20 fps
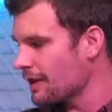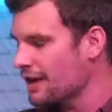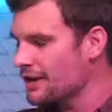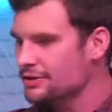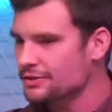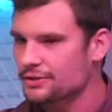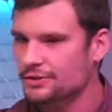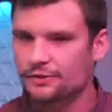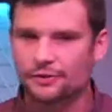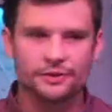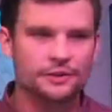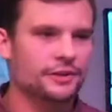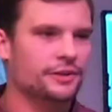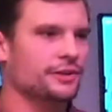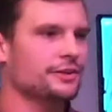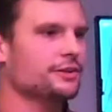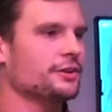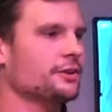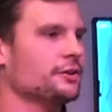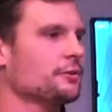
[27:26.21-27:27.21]
last year are going to
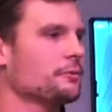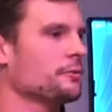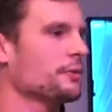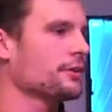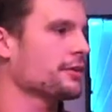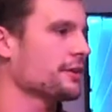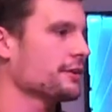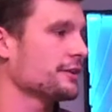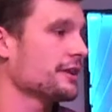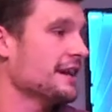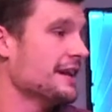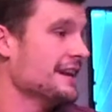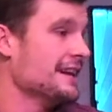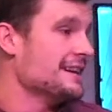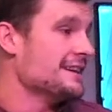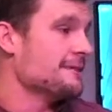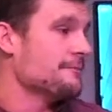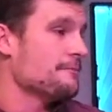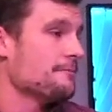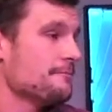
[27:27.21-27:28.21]
continue with us,
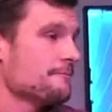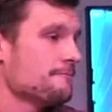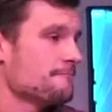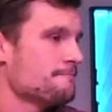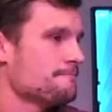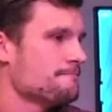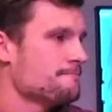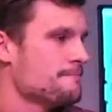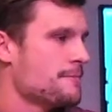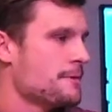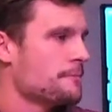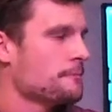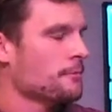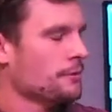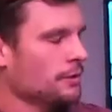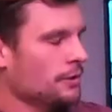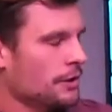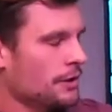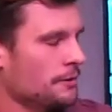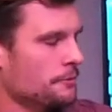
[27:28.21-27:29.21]
but we're
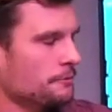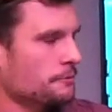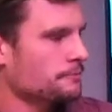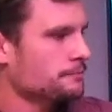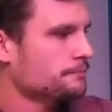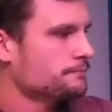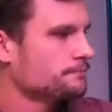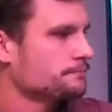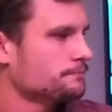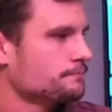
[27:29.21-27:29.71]
alone.